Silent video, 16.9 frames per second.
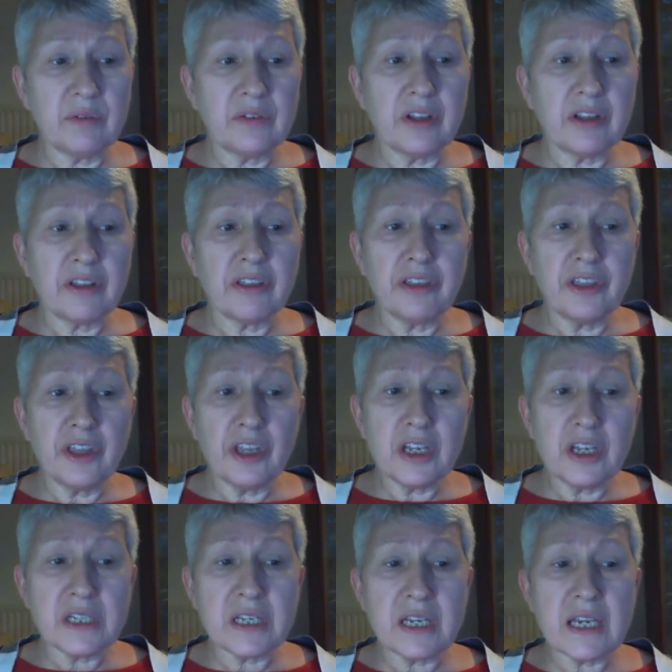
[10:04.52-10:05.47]
that
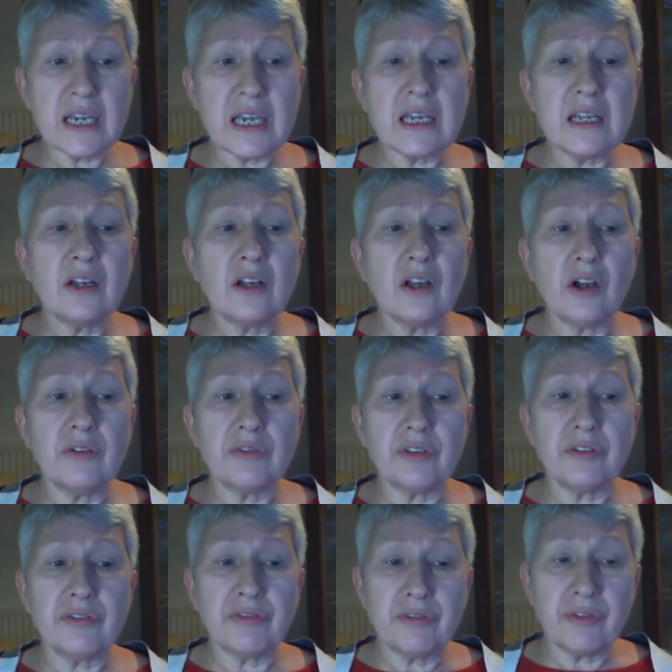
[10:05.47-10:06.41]
13 of
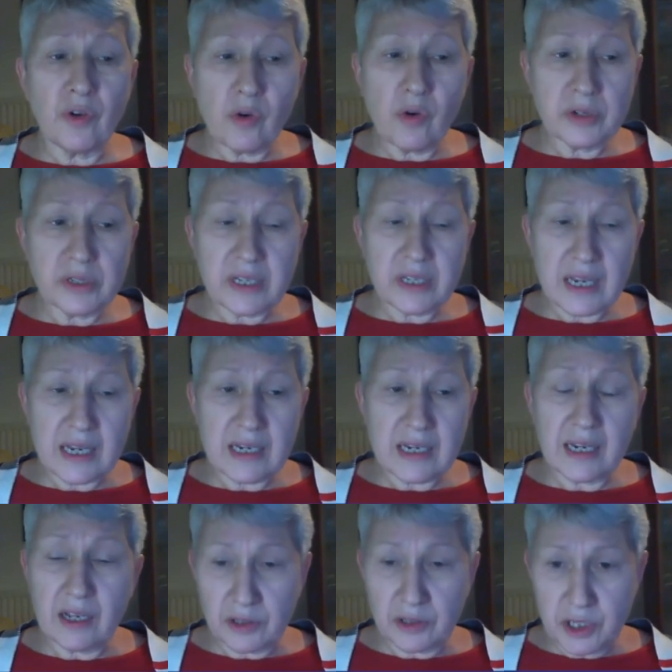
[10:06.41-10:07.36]
the 14
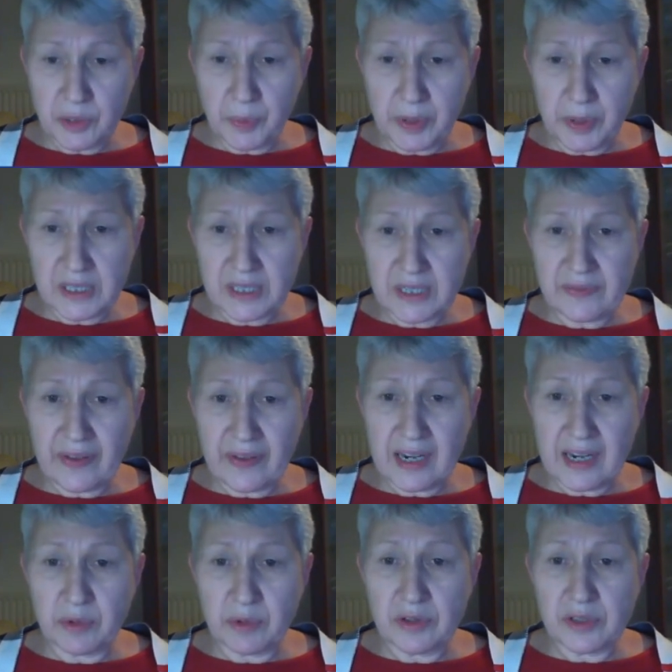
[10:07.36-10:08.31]
culture positive
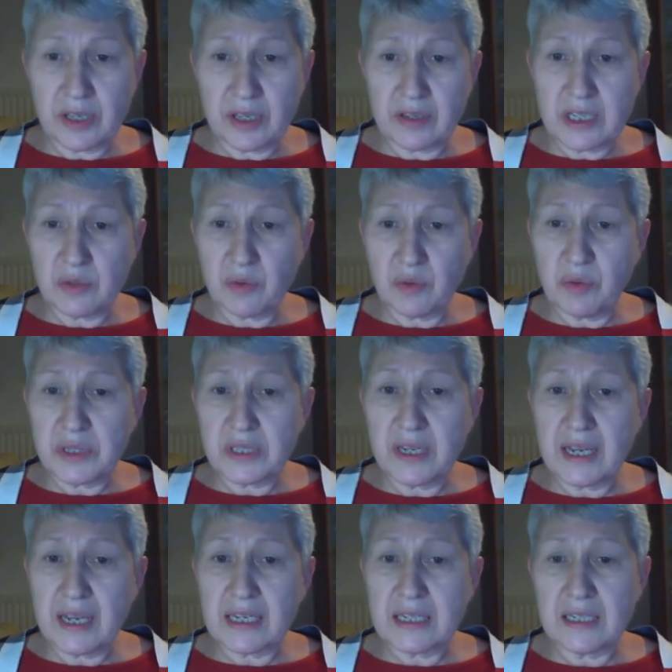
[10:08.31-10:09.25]
animals, so this one was
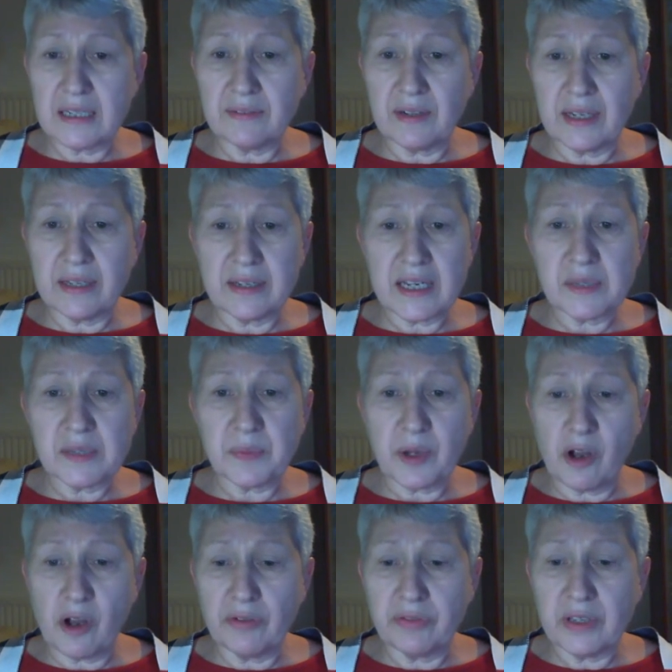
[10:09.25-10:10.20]
negative like this,
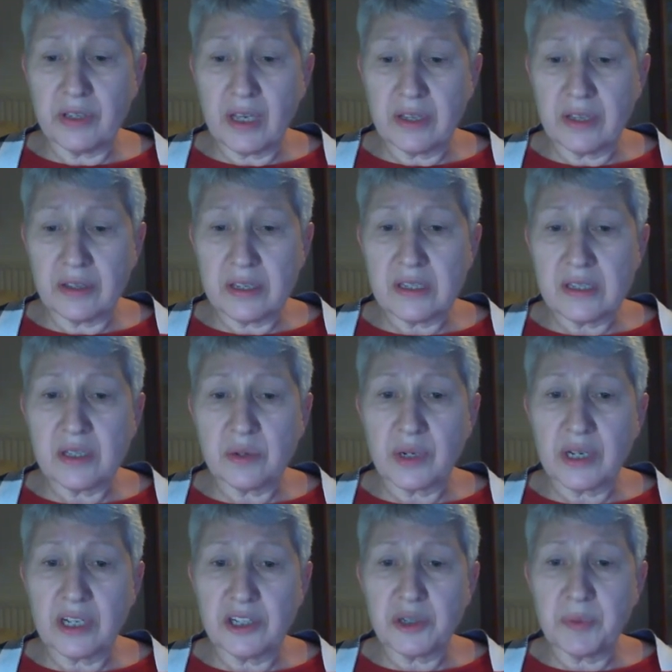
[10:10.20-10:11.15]
but of the others that
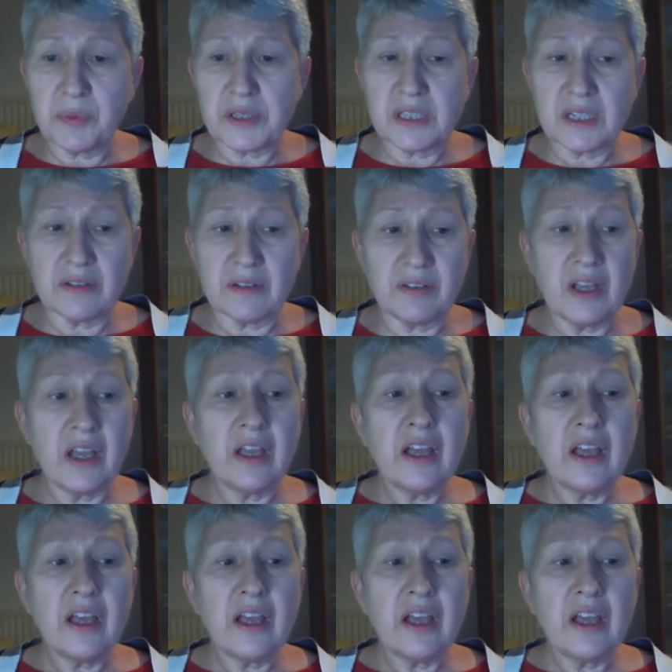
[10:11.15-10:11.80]
were culture positive,